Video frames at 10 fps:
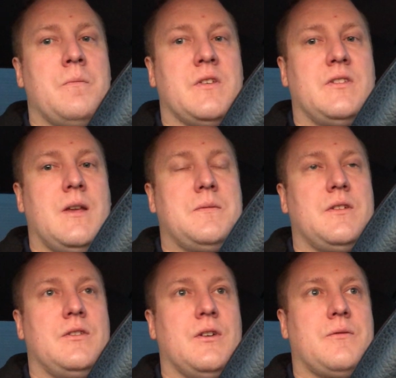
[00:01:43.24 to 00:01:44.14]
the steps
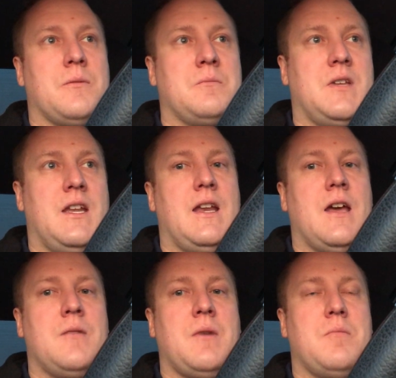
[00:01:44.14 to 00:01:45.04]
it took from getting
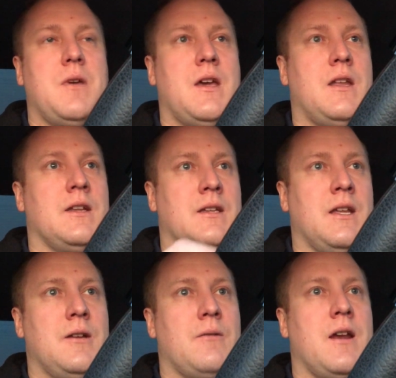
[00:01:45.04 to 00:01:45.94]
out of my bed and
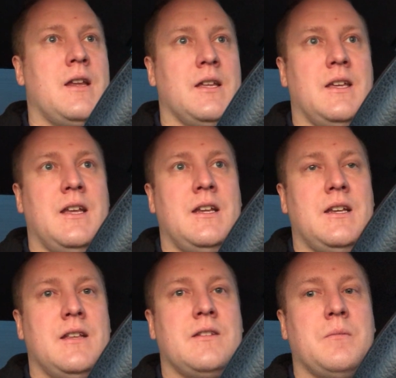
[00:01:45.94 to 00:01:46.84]
getting ready and
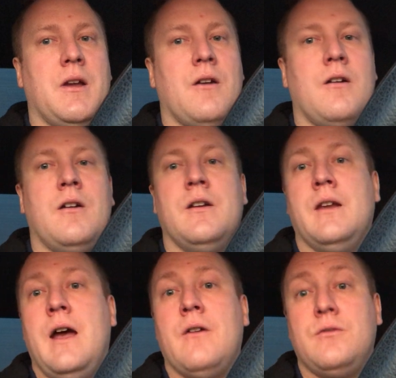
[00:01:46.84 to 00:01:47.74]
getting into my car
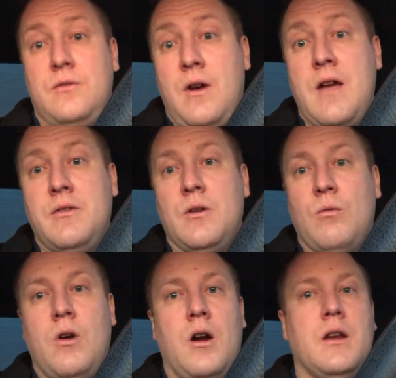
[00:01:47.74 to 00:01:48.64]
and now driving to
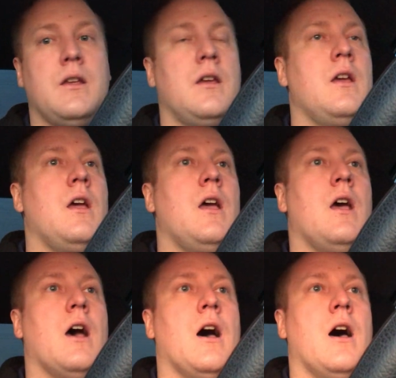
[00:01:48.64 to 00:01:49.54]
work,
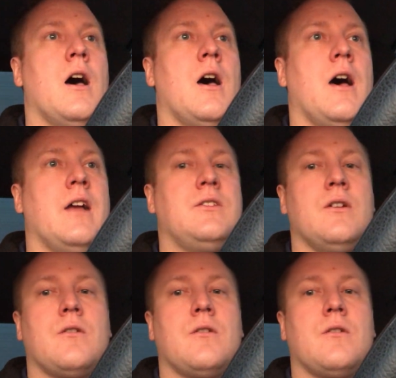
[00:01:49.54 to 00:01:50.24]
I